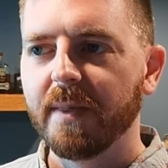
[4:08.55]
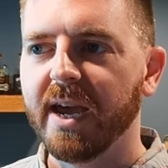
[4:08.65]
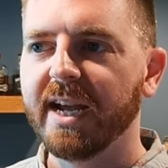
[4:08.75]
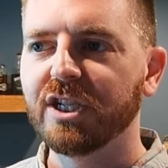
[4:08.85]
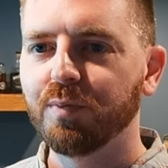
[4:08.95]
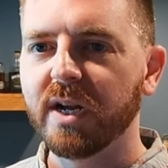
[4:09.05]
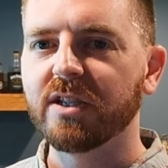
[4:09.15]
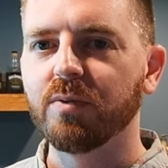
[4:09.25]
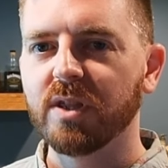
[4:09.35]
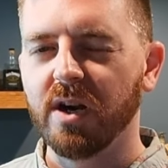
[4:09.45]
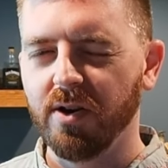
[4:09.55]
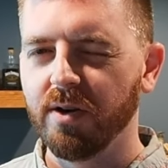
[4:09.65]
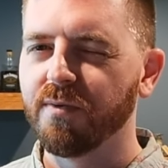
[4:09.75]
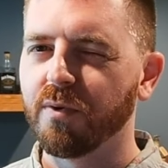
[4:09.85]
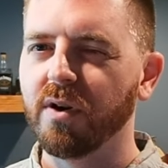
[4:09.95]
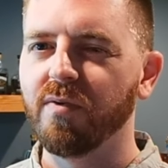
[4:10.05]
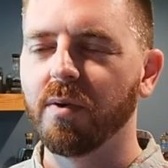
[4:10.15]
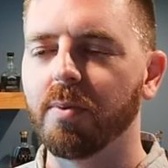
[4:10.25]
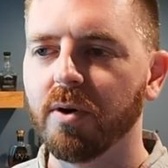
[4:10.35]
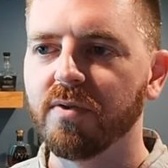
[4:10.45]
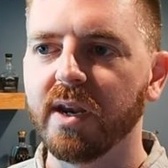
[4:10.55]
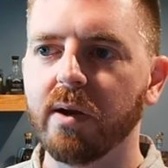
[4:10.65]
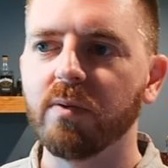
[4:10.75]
I expected with 144 proof that it